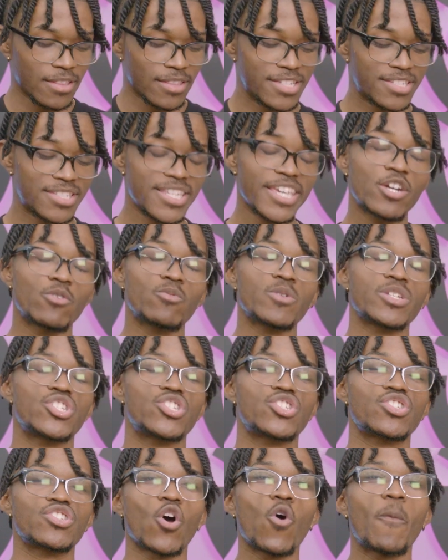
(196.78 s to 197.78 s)
The sneaker was
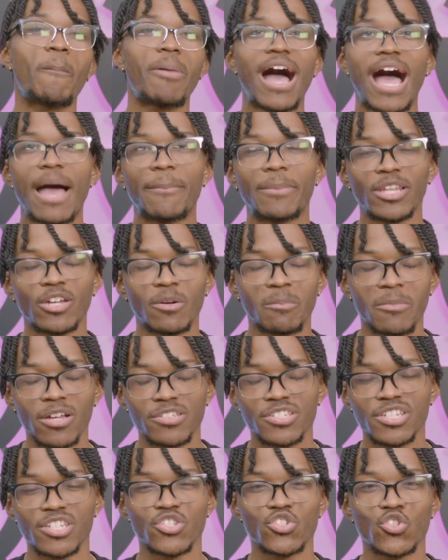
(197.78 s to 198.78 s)
so popular
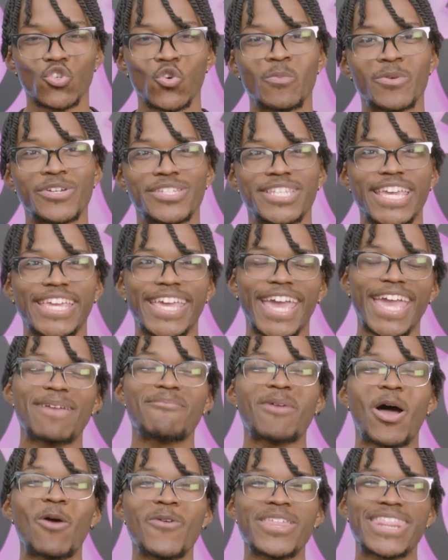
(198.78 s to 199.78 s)
amongst consumers, they
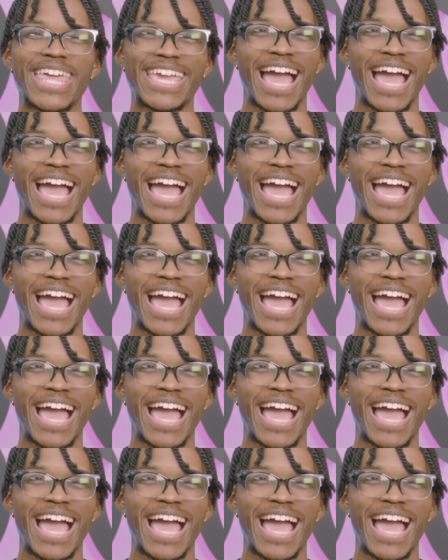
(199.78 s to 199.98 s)
came out with a